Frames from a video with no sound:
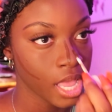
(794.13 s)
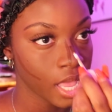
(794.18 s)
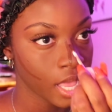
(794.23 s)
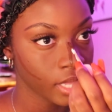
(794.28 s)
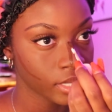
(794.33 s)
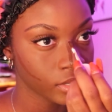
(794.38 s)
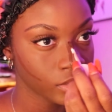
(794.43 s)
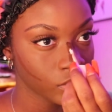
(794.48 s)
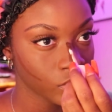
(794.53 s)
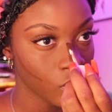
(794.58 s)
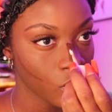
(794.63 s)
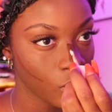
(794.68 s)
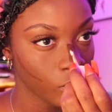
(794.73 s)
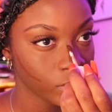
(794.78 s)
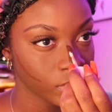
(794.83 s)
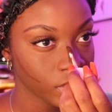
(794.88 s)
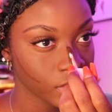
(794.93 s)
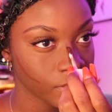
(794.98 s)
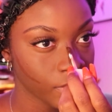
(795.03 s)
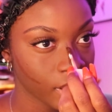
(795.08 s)
and
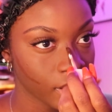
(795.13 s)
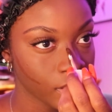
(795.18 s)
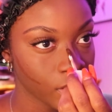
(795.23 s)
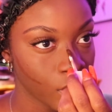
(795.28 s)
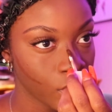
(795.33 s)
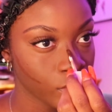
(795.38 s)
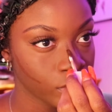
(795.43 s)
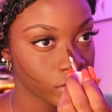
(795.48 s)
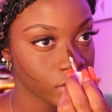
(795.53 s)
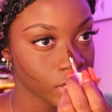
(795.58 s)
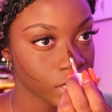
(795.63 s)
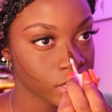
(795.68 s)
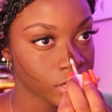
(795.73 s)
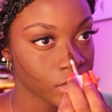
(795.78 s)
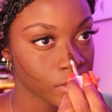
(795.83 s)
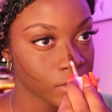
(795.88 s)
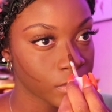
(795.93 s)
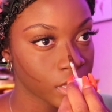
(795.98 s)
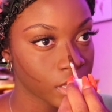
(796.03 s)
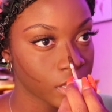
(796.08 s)
sculpting my nose to
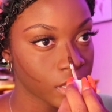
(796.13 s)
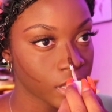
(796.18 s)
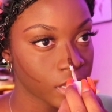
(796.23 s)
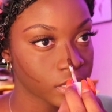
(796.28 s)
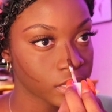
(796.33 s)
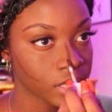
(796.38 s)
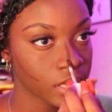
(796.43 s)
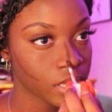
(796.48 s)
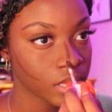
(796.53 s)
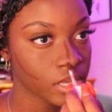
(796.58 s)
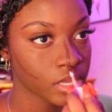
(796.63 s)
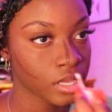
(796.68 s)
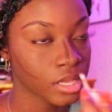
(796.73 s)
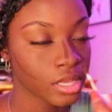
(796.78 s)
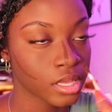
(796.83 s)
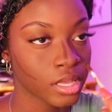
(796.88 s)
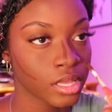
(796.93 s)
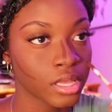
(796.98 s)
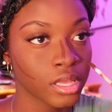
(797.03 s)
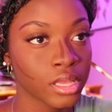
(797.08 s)
something that's like,
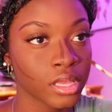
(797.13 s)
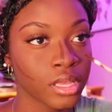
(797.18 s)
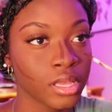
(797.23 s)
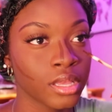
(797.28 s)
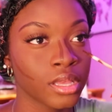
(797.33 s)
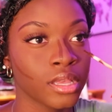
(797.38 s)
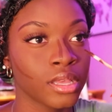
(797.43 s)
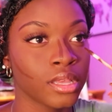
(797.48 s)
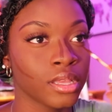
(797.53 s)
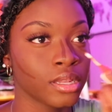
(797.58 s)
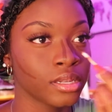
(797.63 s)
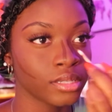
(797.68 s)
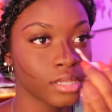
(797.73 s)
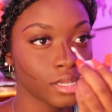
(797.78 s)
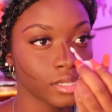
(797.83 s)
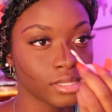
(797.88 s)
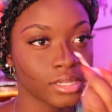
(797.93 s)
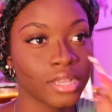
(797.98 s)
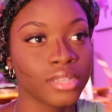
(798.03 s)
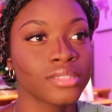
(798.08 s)

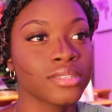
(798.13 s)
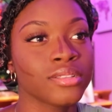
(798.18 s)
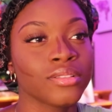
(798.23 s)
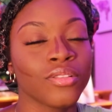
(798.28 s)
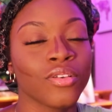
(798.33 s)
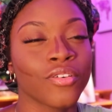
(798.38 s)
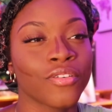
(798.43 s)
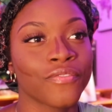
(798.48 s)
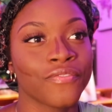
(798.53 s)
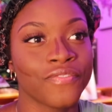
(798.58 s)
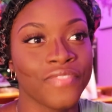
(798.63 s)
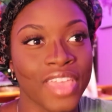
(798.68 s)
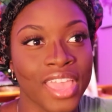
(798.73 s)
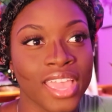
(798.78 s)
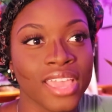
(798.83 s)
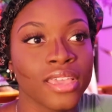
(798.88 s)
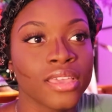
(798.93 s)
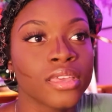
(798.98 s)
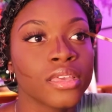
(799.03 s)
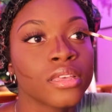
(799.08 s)
that doesn't look
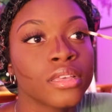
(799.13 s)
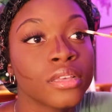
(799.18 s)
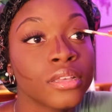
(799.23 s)
fake.